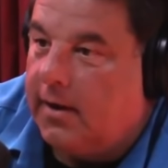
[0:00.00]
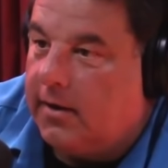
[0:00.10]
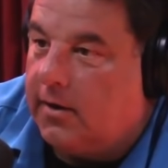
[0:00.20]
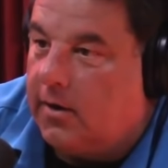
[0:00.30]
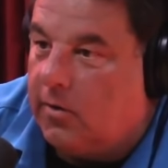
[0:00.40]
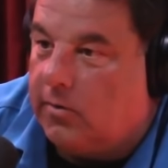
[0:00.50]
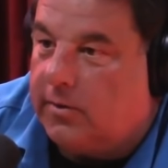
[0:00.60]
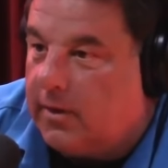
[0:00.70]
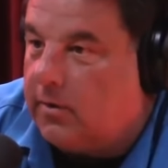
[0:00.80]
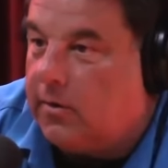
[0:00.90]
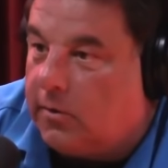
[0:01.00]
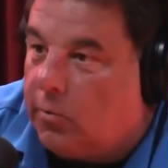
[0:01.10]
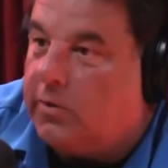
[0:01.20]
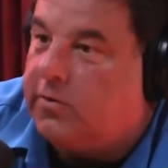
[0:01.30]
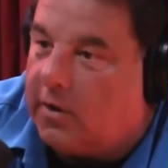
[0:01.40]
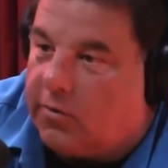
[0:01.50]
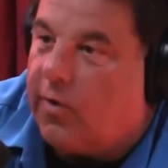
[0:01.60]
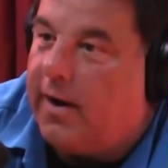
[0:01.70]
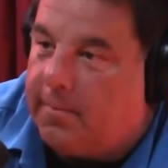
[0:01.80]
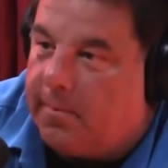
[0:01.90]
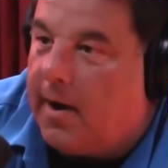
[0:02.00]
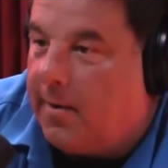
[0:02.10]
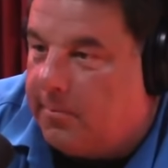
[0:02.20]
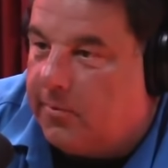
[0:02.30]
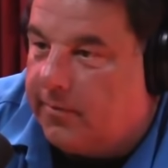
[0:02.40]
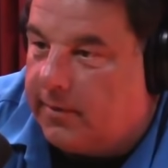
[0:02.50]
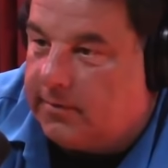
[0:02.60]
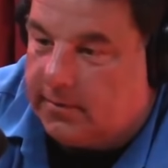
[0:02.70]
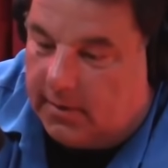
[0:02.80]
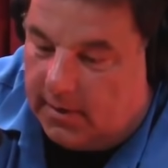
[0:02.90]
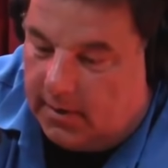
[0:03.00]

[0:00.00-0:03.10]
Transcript: you know, th- th- what's the great mob movies?